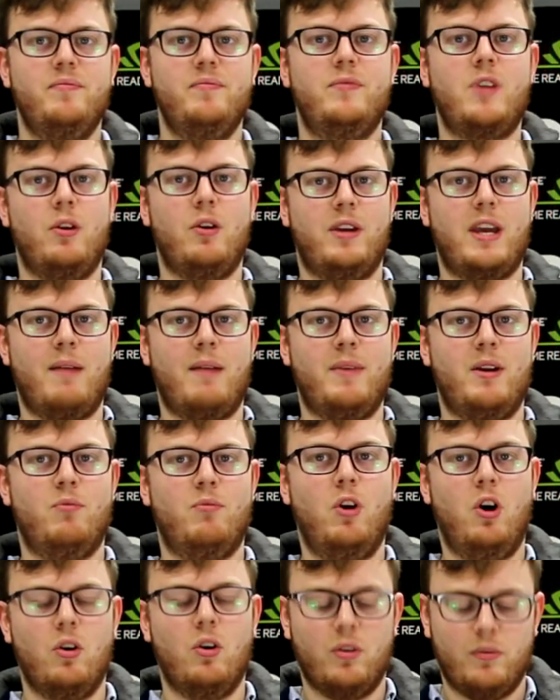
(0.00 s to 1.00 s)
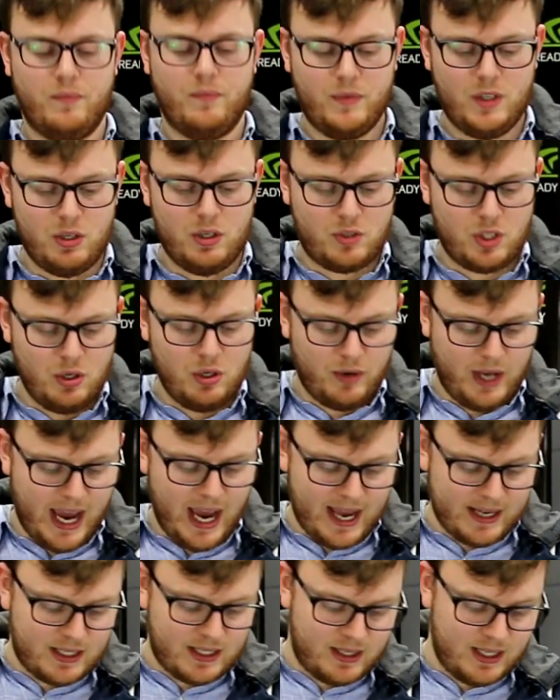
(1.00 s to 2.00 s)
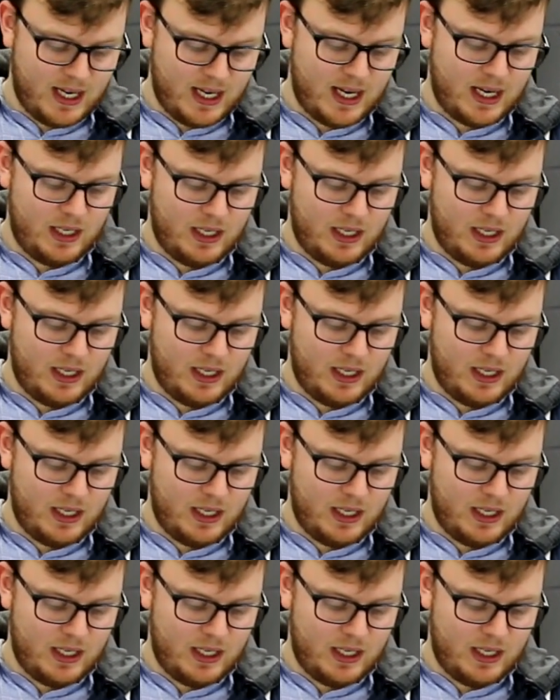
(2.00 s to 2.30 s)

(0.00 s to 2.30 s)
Don't get me wrong, you do get the